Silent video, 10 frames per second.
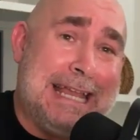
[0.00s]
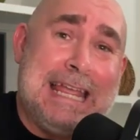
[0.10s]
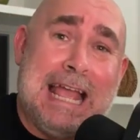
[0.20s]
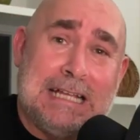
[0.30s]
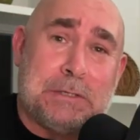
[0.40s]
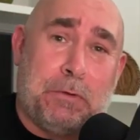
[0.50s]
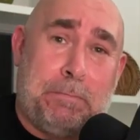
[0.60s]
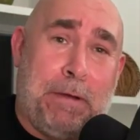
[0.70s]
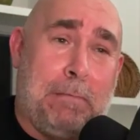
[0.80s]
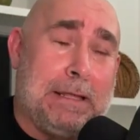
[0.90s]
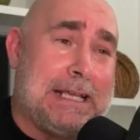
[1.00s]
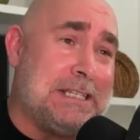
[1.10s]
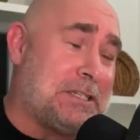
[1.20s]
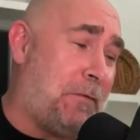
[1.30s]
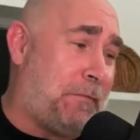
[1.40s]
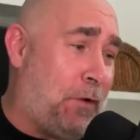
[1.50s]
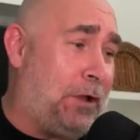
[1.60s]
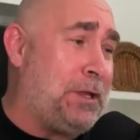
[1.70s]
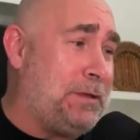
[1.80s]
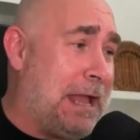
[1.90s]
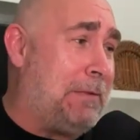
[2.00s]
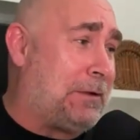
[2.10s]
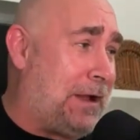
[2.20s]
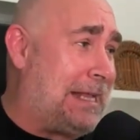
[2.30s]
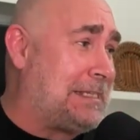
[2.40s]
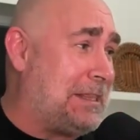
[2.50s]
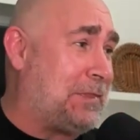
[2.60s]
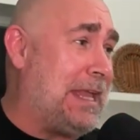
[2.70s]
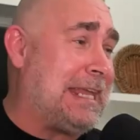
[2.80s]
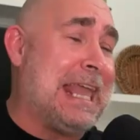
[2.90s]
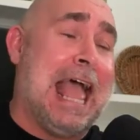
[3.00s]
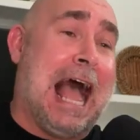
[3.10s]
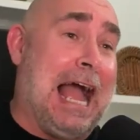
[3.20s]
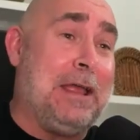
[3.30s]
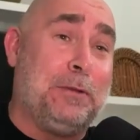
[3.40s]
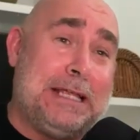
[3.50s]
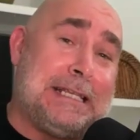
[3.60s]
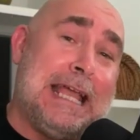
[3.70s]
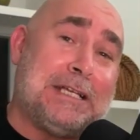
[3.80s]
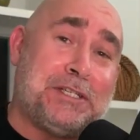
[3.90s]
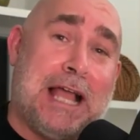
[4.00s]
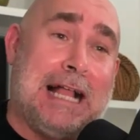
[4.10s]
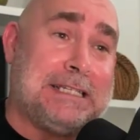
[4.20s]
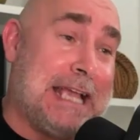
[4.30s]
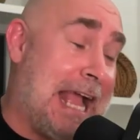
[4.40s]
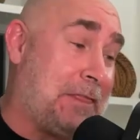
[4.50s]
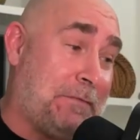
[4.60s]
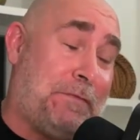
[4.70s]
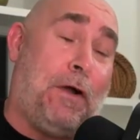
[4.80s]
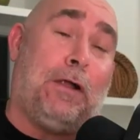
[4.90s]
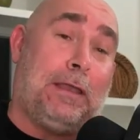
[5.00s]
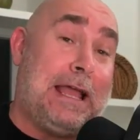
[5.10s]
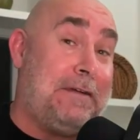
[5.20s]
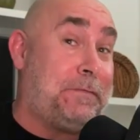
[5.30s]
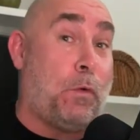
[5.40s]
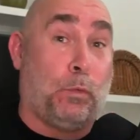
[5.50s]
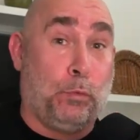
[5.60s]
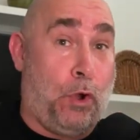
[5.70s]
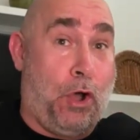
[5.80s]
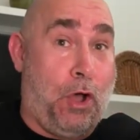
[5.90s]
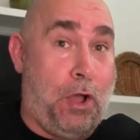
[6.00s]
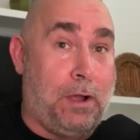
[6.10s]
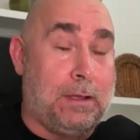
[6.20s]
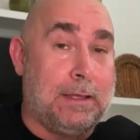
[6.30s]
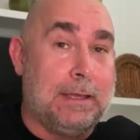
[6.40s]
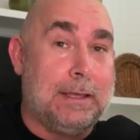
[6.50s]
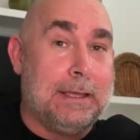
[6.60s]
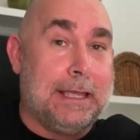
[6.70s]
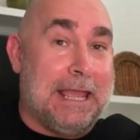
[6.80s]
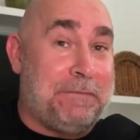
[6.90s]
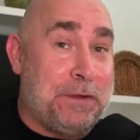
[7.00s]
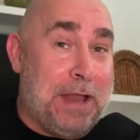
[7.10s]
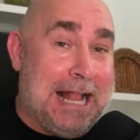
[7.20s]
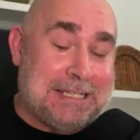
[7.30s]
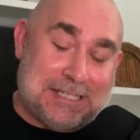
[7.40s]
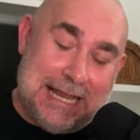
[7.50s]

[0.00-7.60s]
And yeah, he's a Republican. So for all you Democrats that think I only take shots at the far left, wrong. If you're not